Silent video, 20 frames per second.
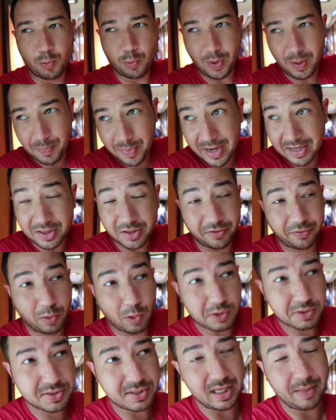We picked the
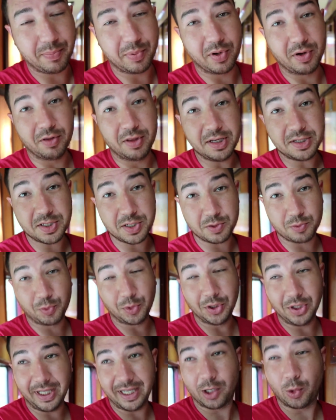four sleeper, and this is
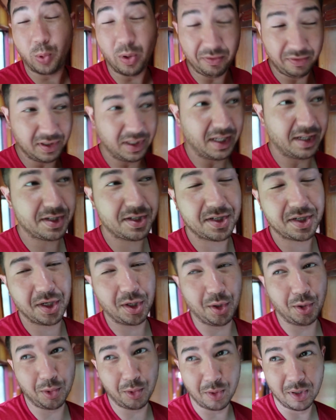really equivalent
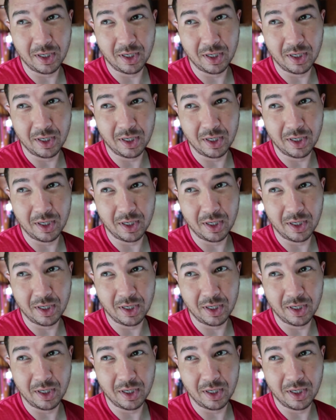to,